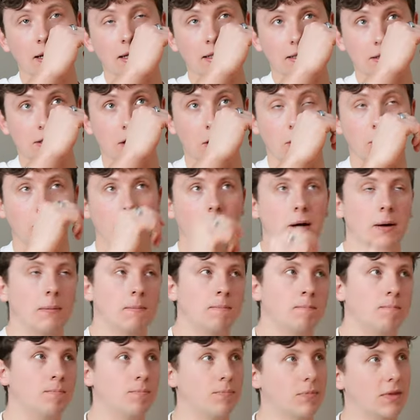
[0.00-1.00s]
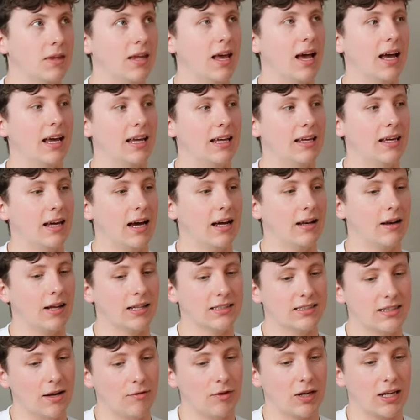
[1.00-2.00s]
So he had like
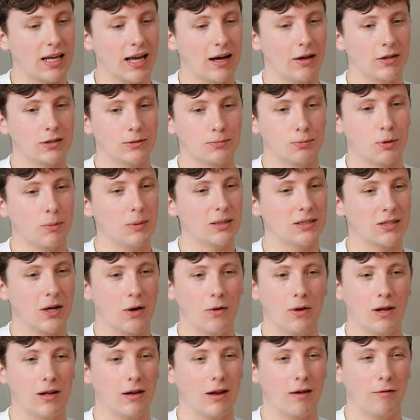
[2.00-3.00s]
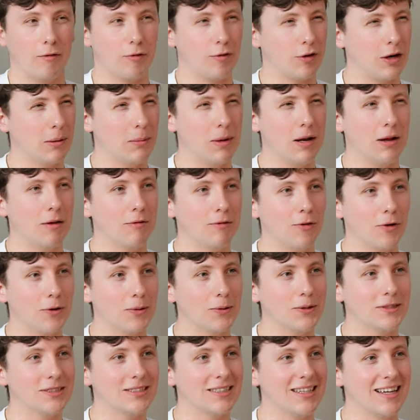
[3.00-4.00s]
7 accounts, probably totaling like 3 million
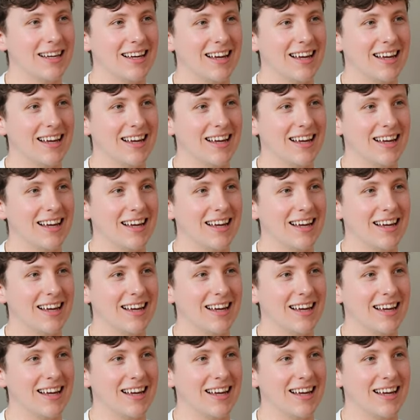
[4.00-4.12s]
followers.